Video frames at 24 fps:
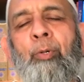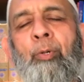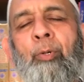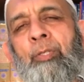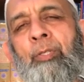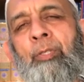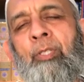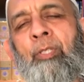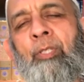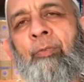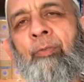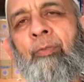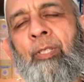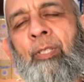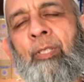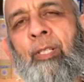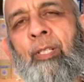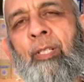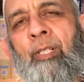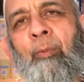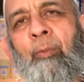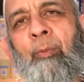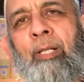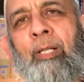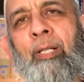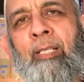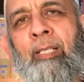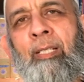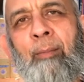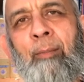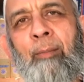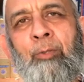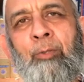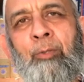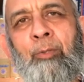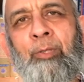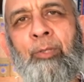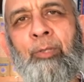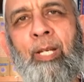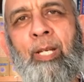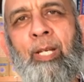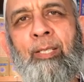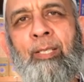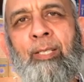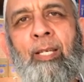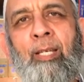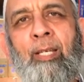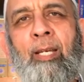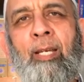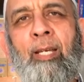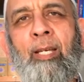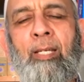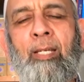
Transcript: positivity when it came to dates.